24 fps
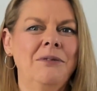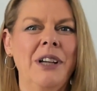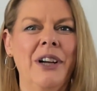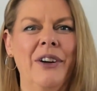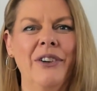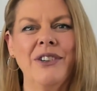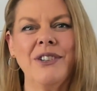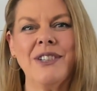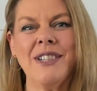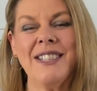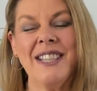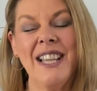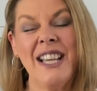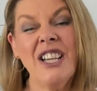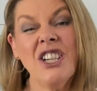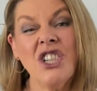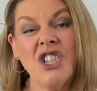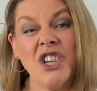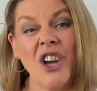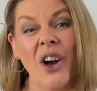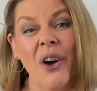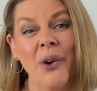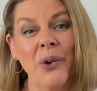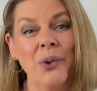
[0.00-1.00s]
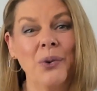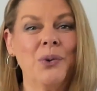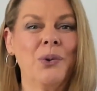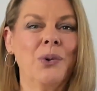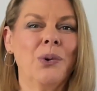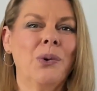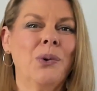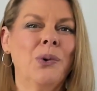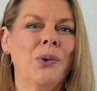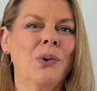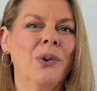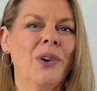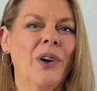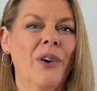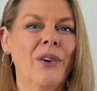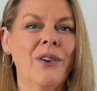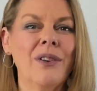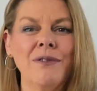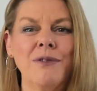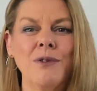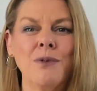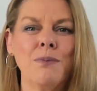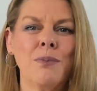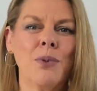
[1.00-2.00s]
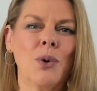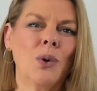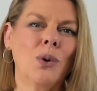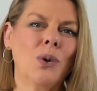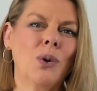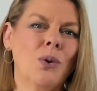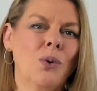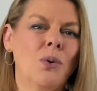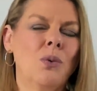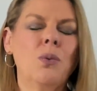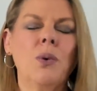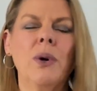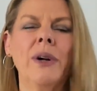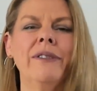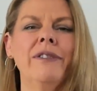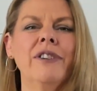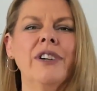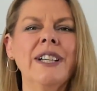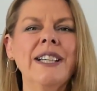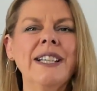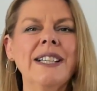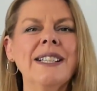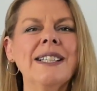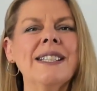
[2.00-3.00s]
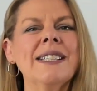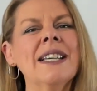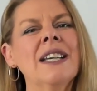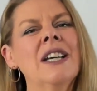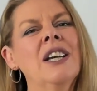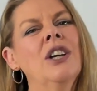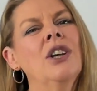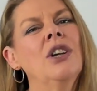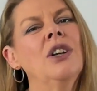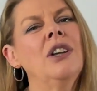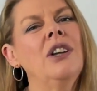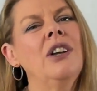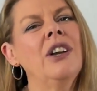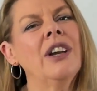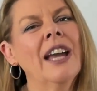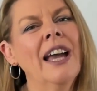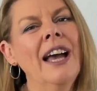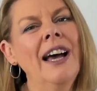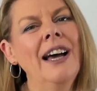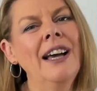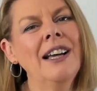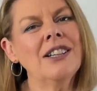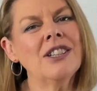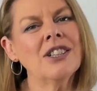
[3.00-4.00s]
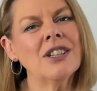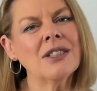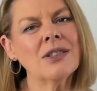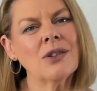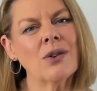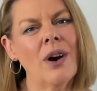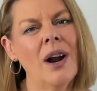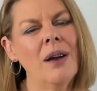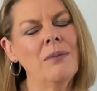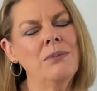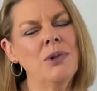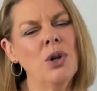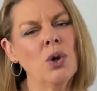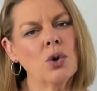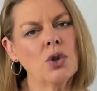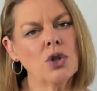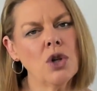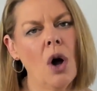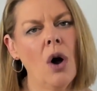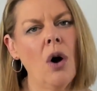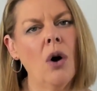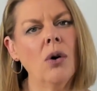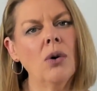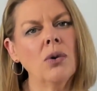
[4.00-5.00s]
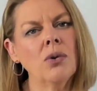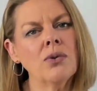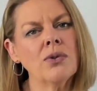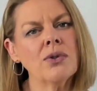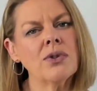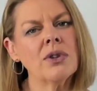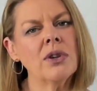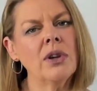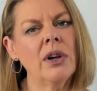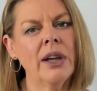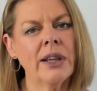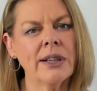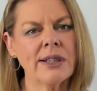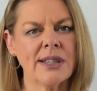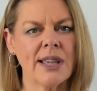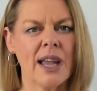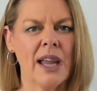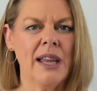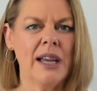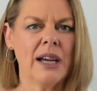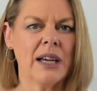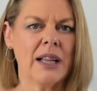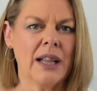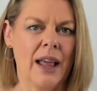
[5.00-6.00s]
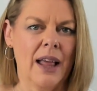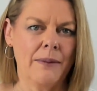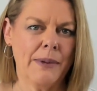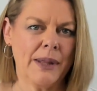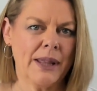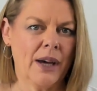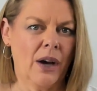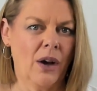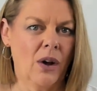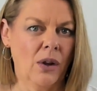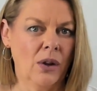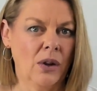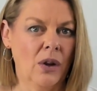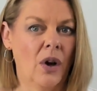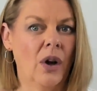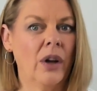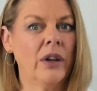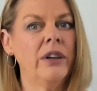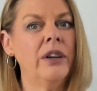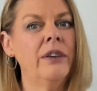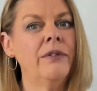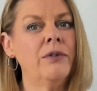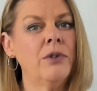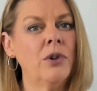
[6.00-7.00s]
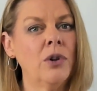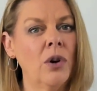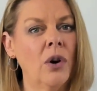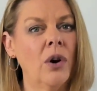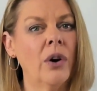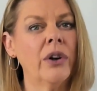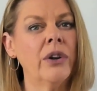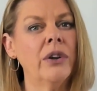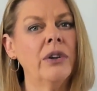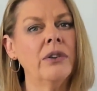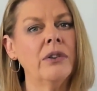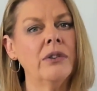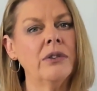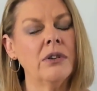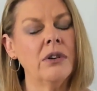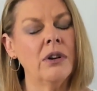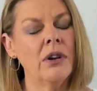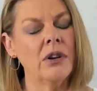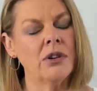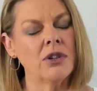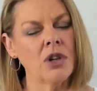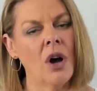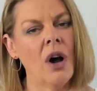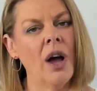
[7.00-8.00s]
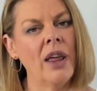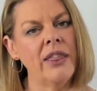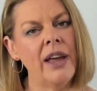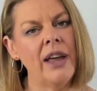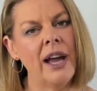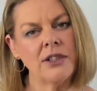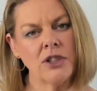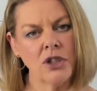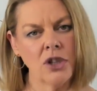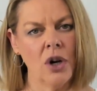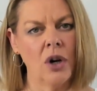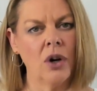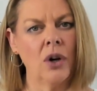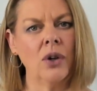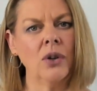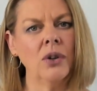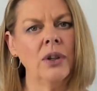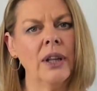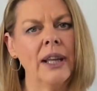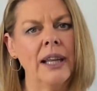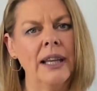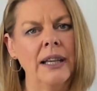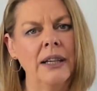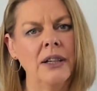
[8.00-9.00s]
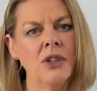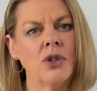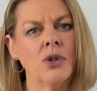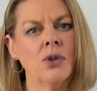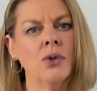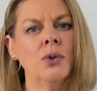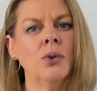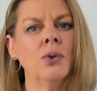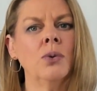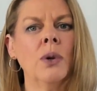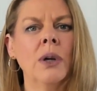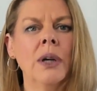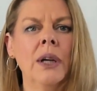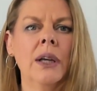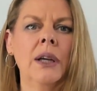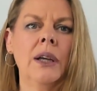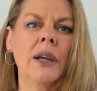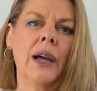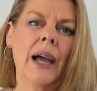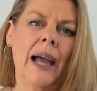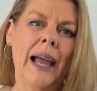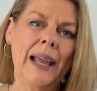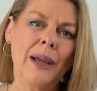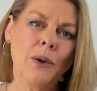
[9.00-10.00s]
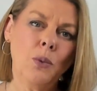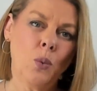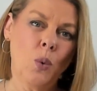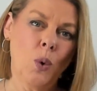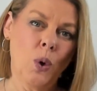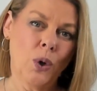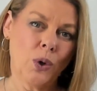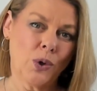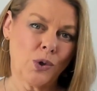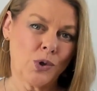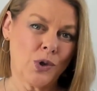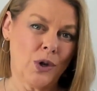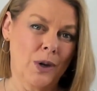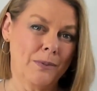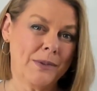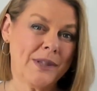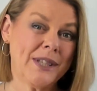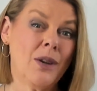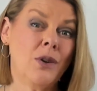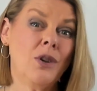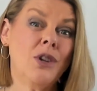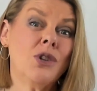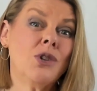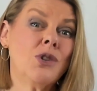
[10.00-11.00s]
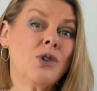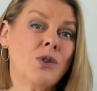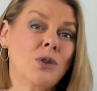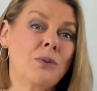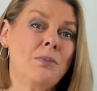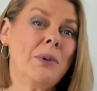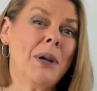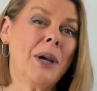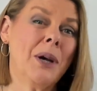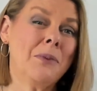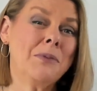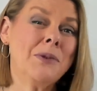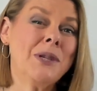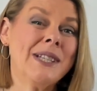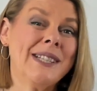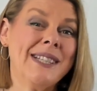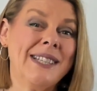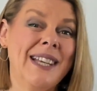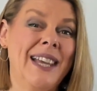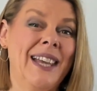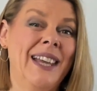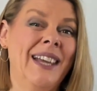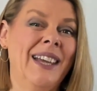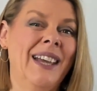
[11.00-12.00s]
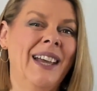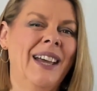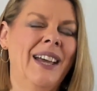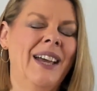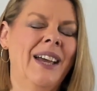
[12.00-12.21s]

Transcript: to see a show or go to the football or whatever it is. You can't just grab your tolls and say you're claiming the whole lot. You've got to tie that toll into a work trip. So you should be able to see